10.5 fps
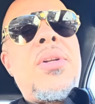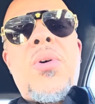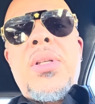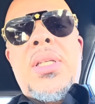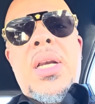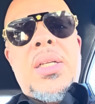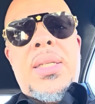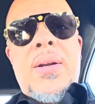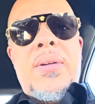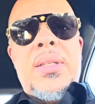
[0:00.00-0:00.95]
Illinois
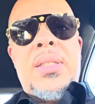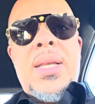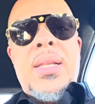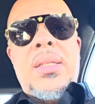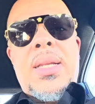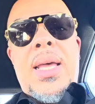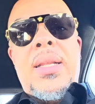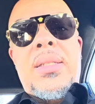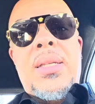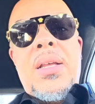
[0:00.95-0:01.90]
Secretary of State is
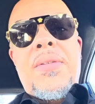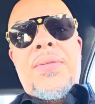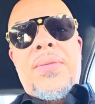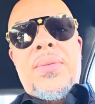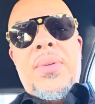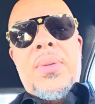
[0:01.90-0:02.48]
kind of tough.